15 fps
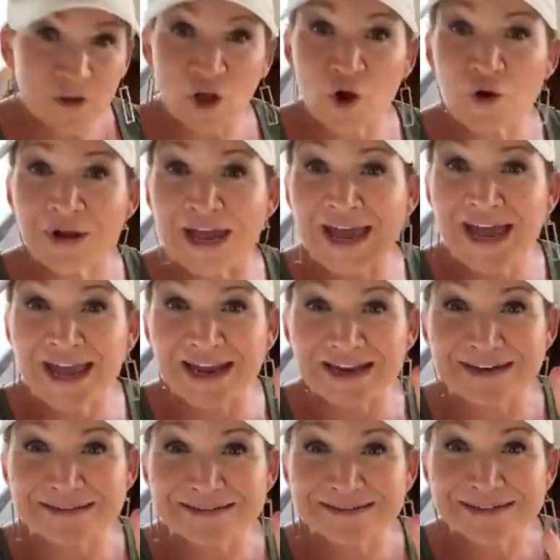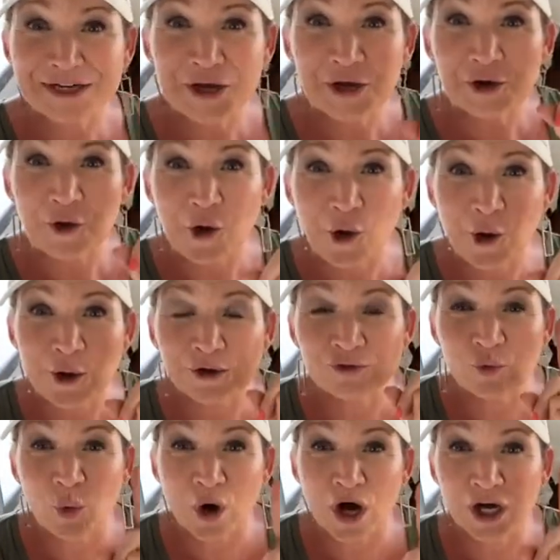Okay, cold
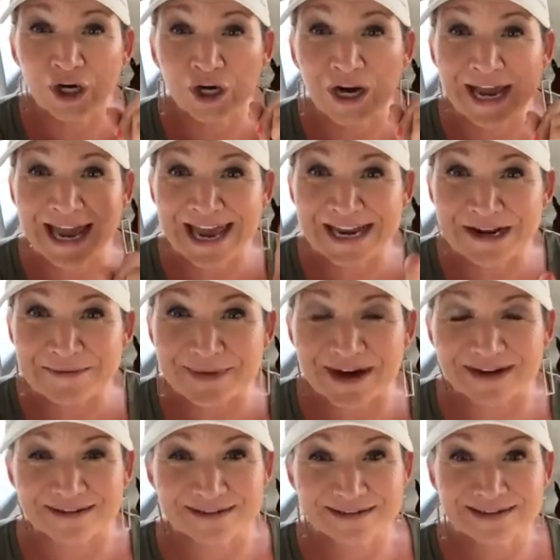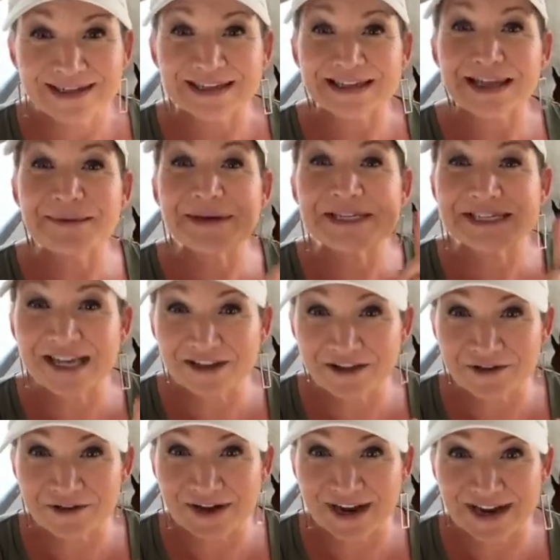water enema. Let me tell
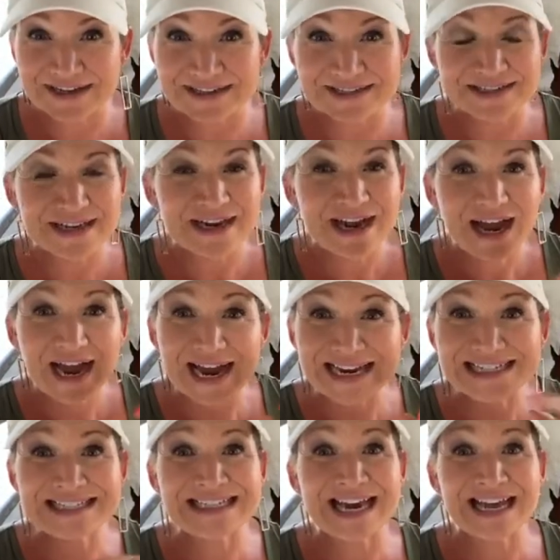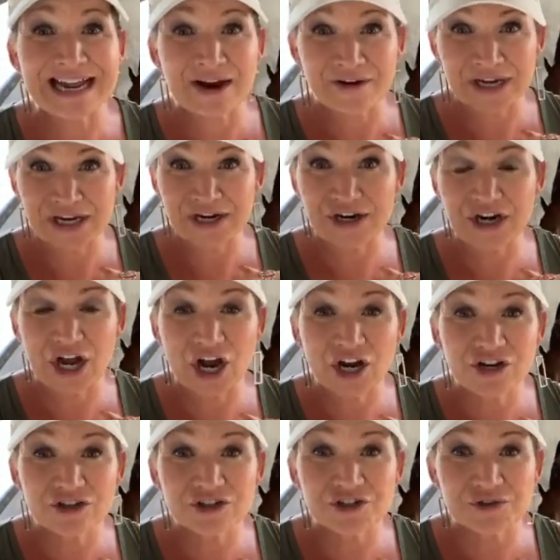you guys, I sat out here in
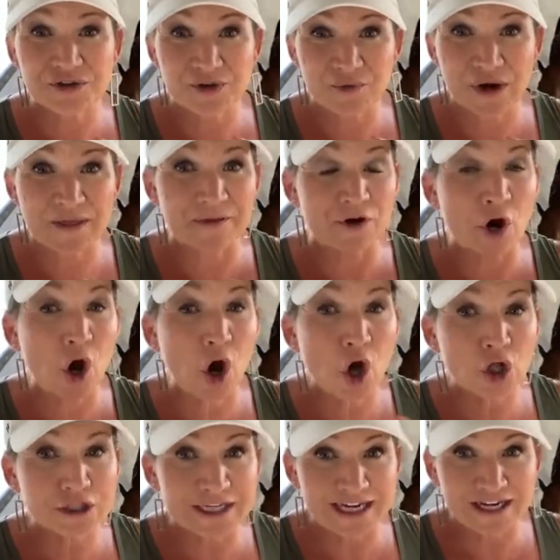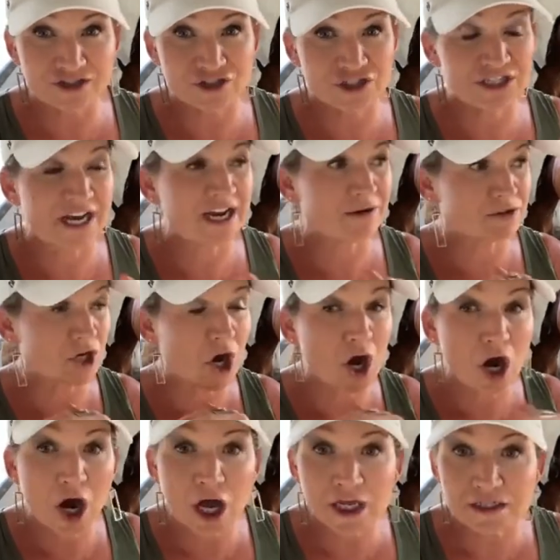100-degree weather all day yesterday. It was
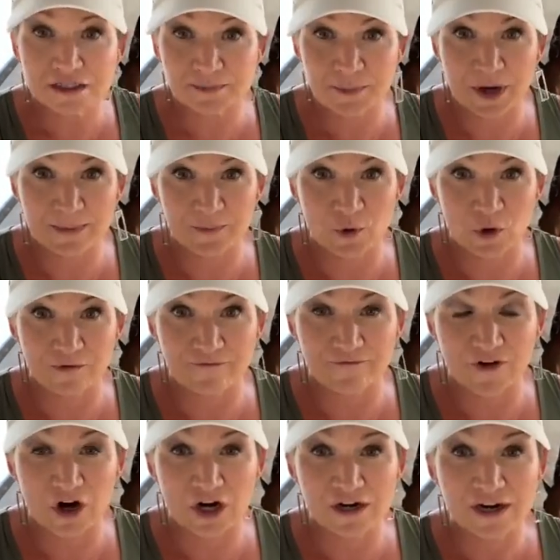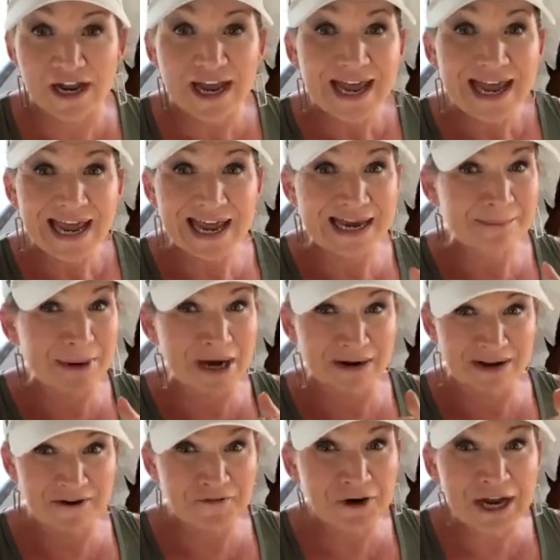hot as a popcorn fart, and about
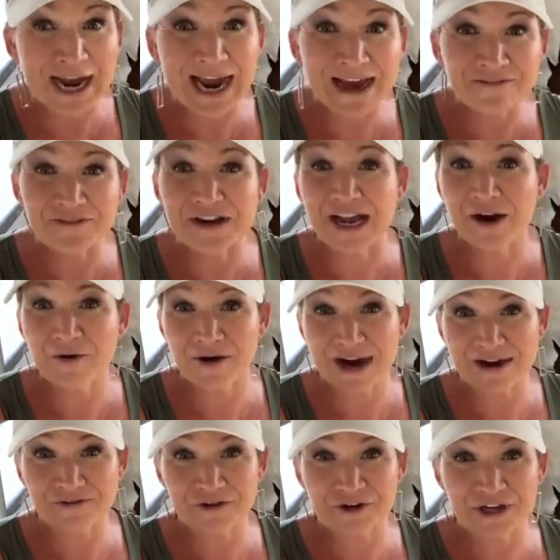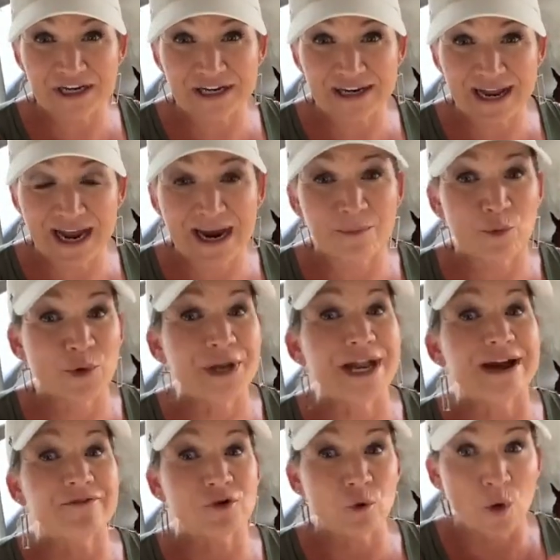every half an hour after he'd nap, we'd
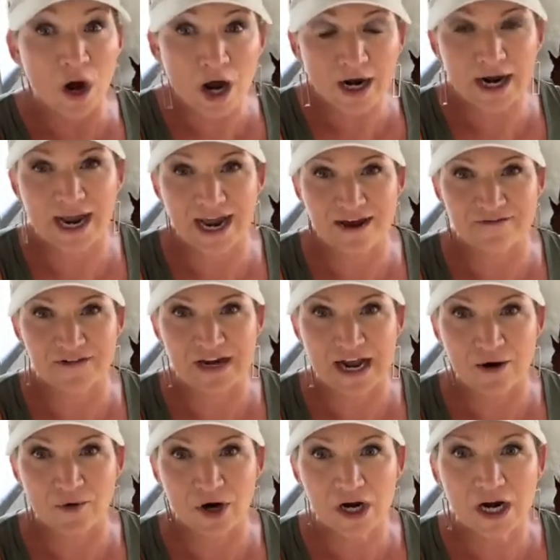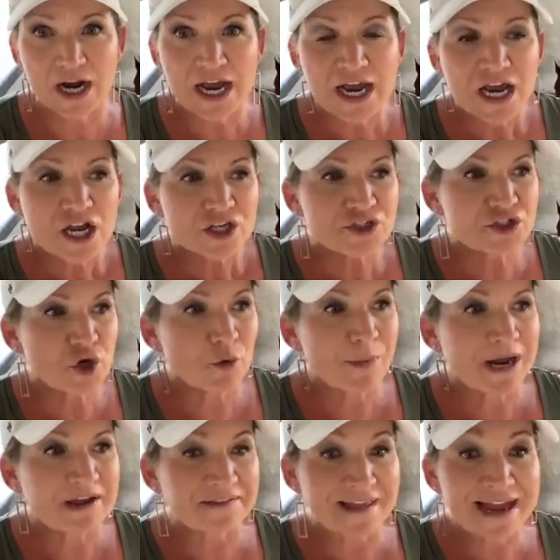have to walk a half an hour. So
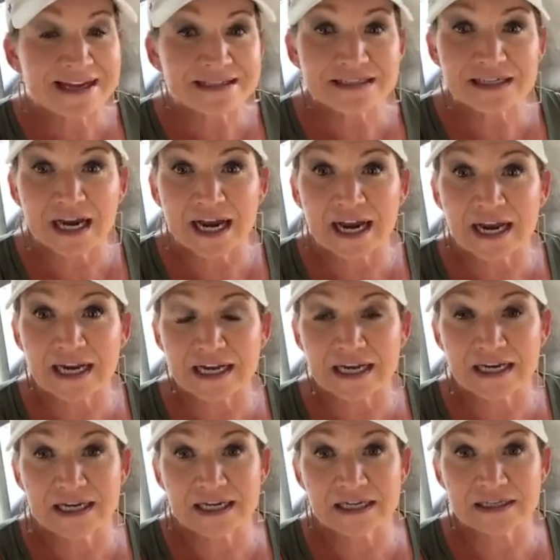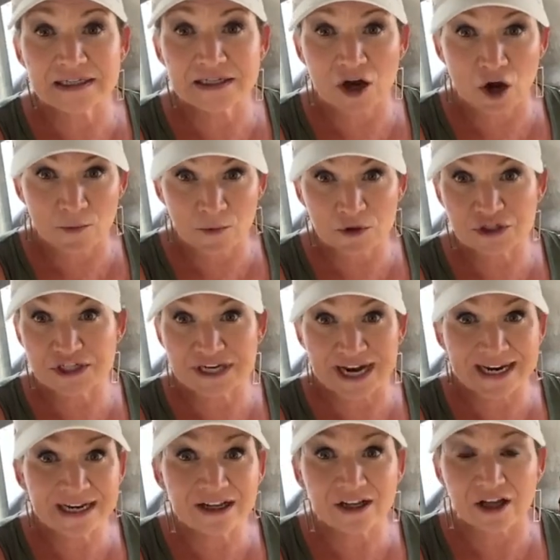by last night, it is almost
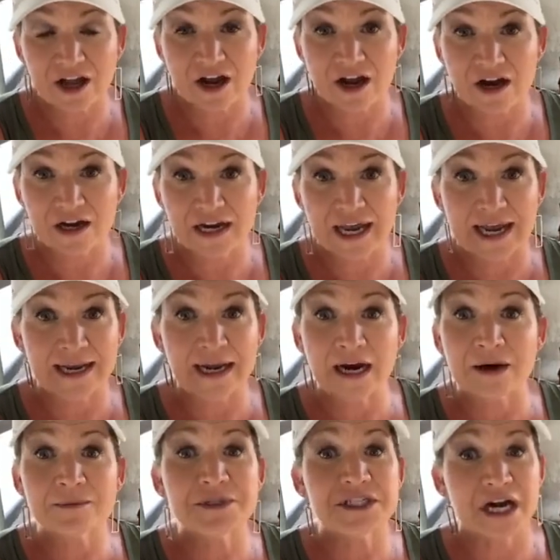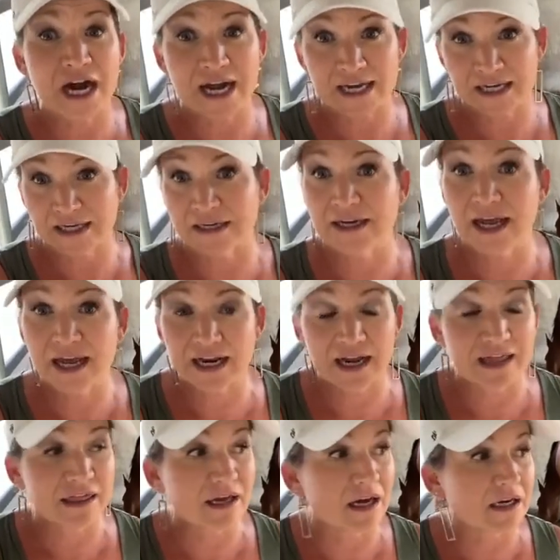9 o'clock, and I'm dying, and I
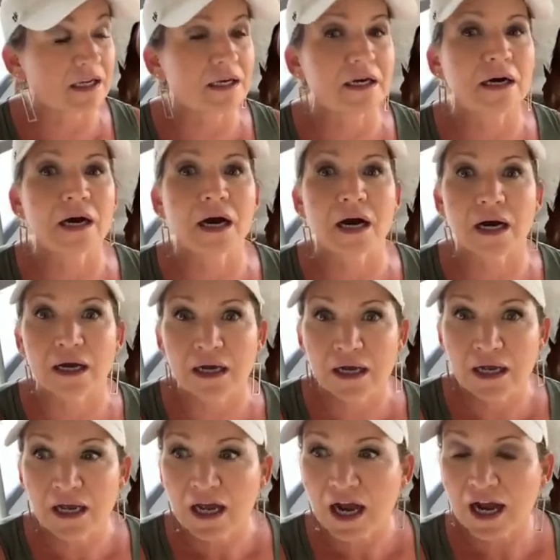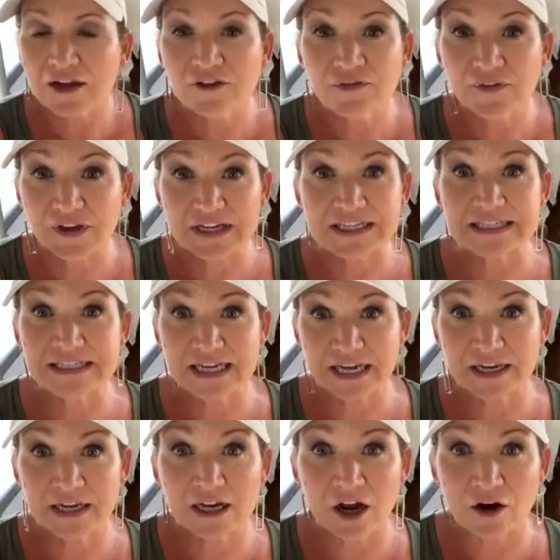thought, God, I just feel like
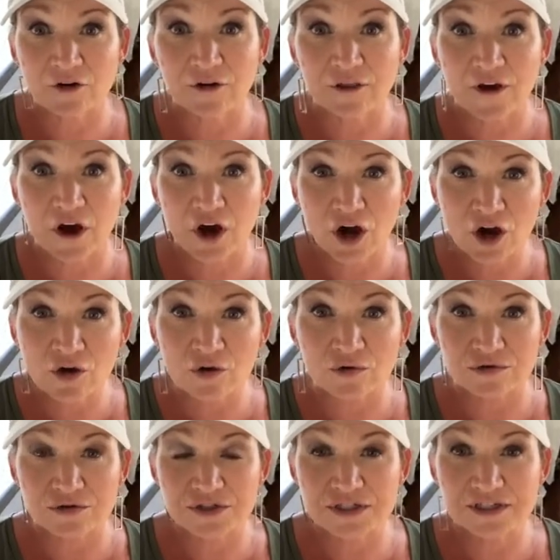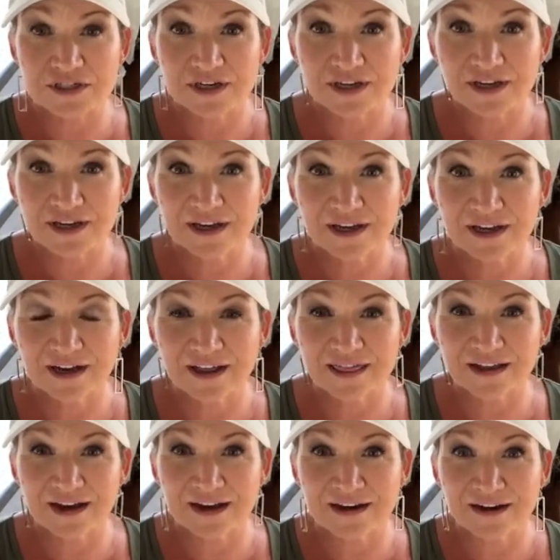standing under the hose. And I
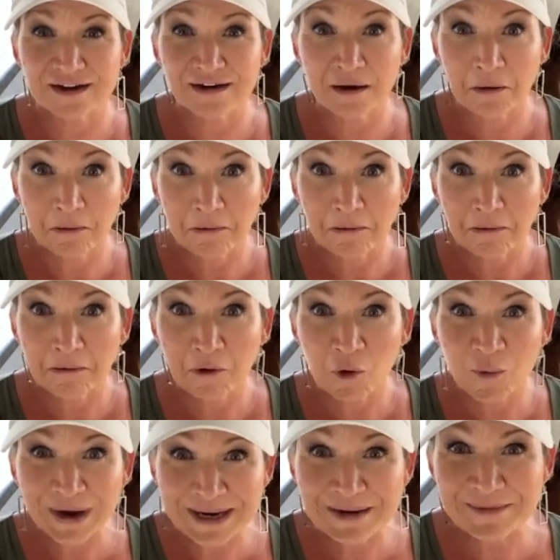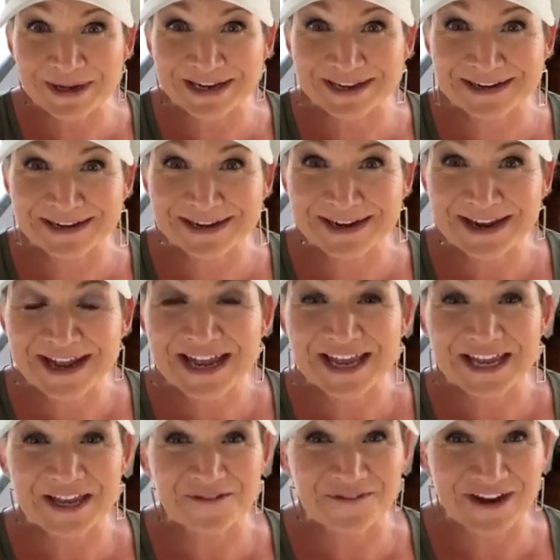thought, wait a minute.
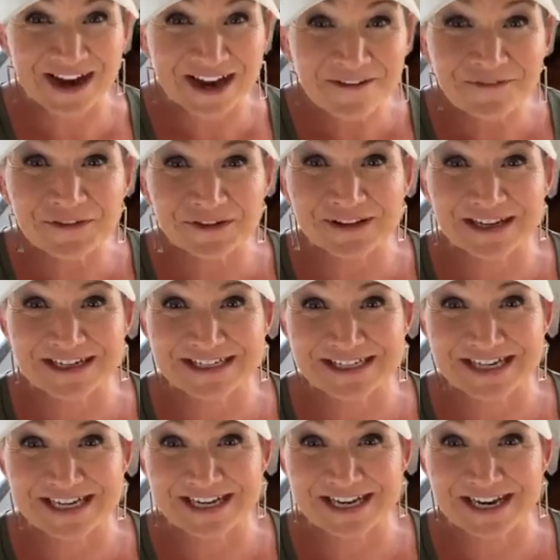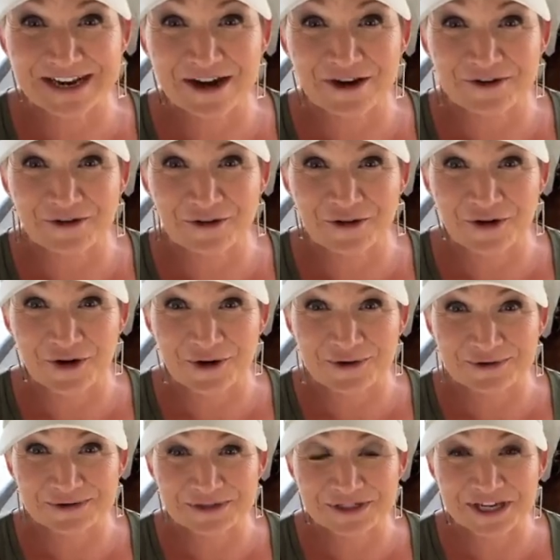If I feel like standing under the
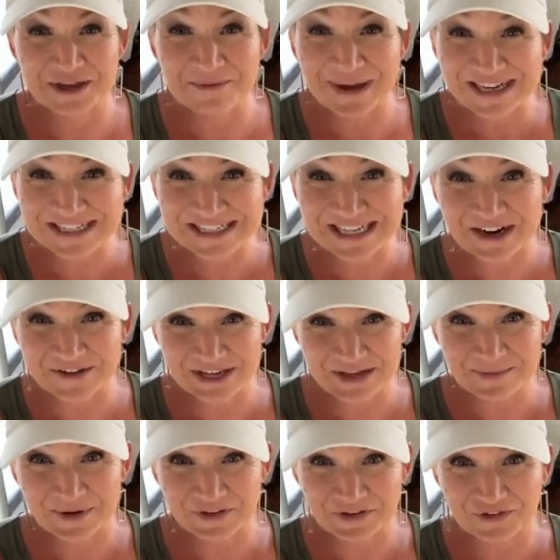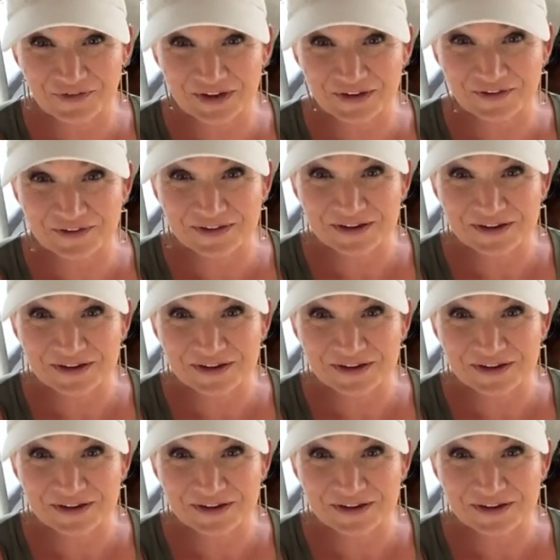hose, imagine how he must feel.